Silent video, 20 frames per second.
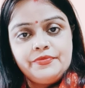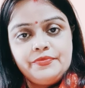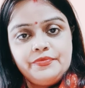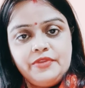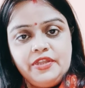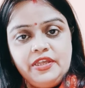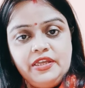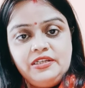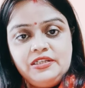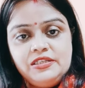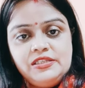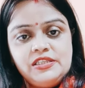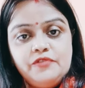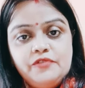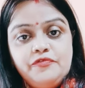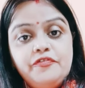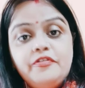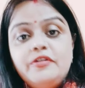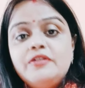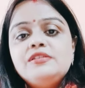It is the
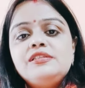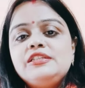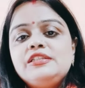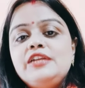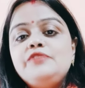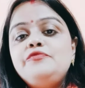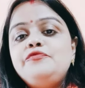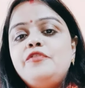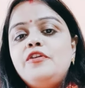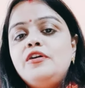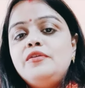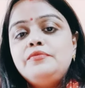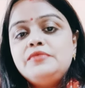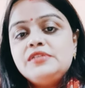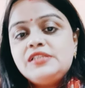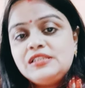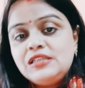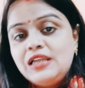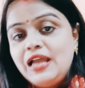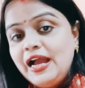first and
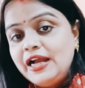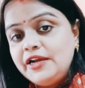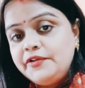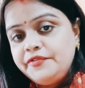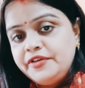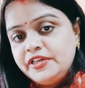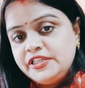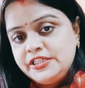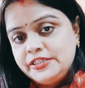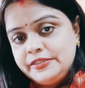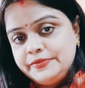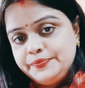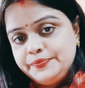foremost language